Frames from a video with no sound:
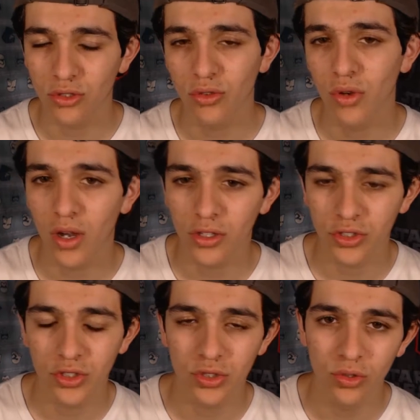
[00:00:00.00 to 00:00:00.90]
to our
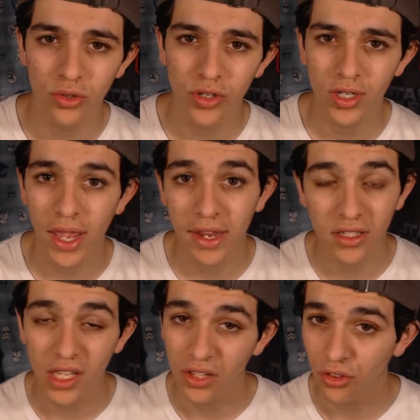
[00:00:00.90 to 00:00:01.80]
story
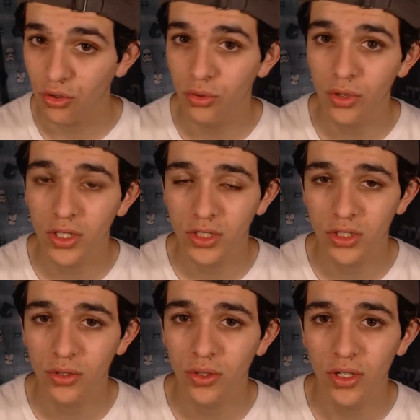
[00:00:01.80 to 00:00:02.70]
and get through our
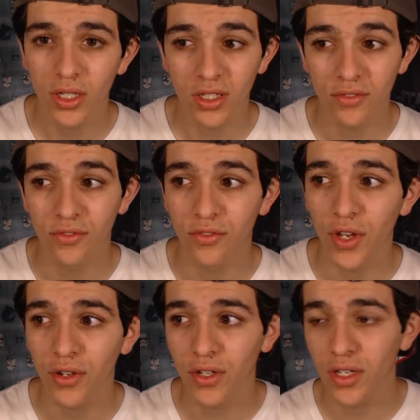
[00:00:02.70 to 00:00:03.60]
story in a
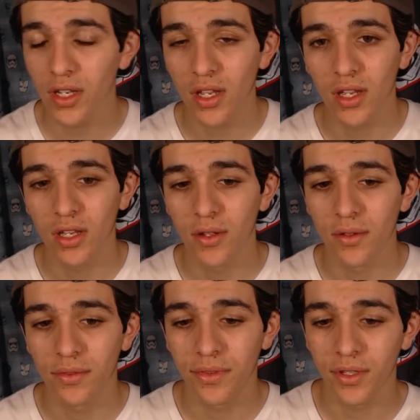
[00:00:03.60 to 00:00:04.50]
very
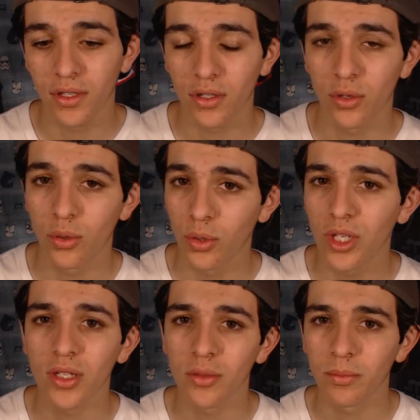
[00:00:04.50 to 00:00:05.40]

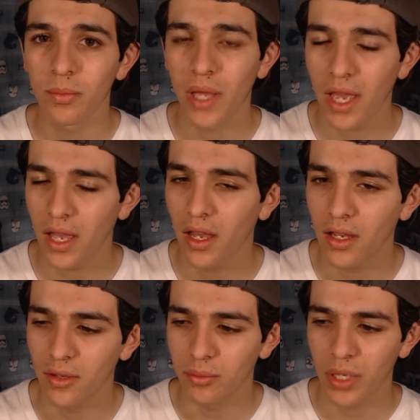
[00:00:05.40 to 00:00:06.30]
quick
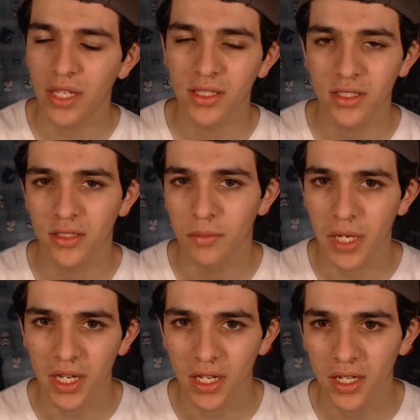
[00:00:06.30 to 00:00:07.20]
pace to
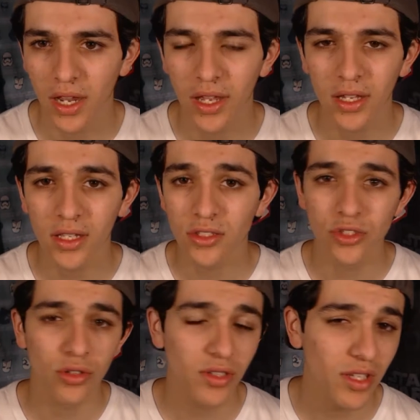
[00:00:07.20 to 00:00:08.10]
me, and I
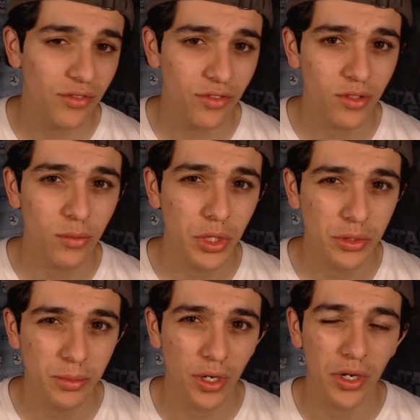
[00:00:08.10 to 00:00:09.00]
enjoyed that for the
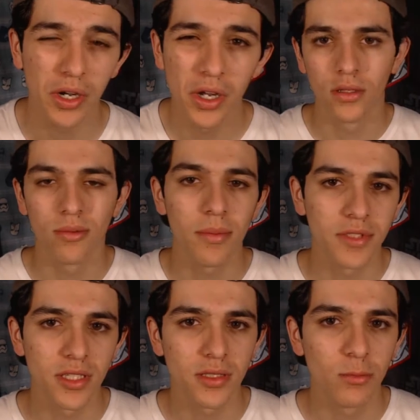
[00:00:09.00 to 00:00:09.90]
most part. The
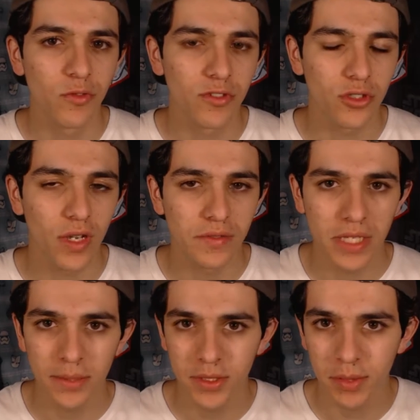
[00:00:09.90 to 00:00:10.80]
premise of this movie is you have
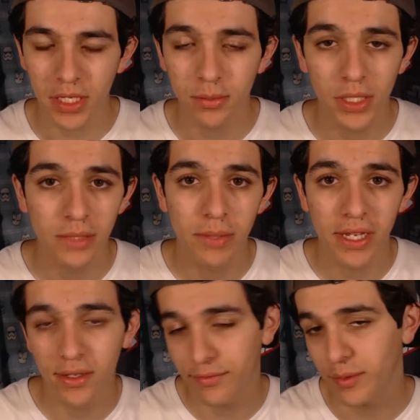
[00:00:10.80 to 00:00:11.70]
Sam Spade, played
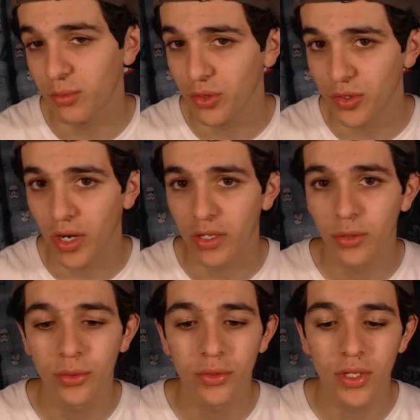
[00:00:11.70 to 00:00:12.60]
by Humphrey Bogart,
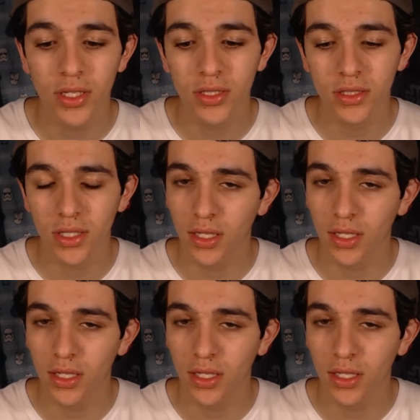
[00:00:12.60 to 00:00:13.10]
who is